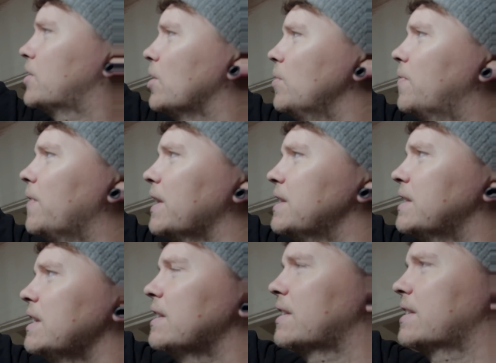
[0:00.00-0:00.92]
2
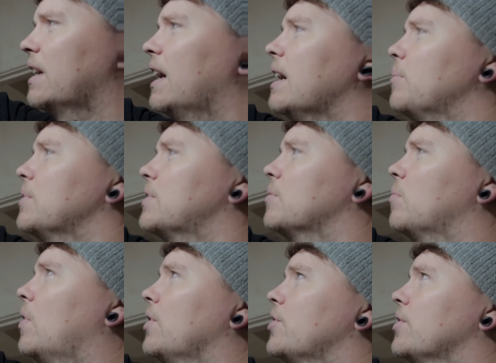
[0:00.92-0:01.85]
fixings either side with some
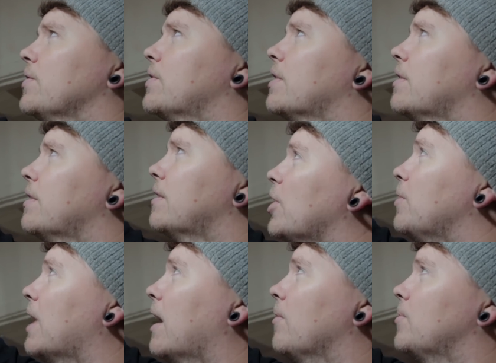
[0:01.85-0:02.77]
washers. 2
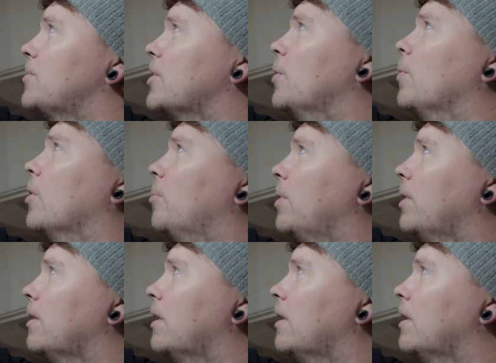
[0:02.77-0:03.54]
down, 2 up.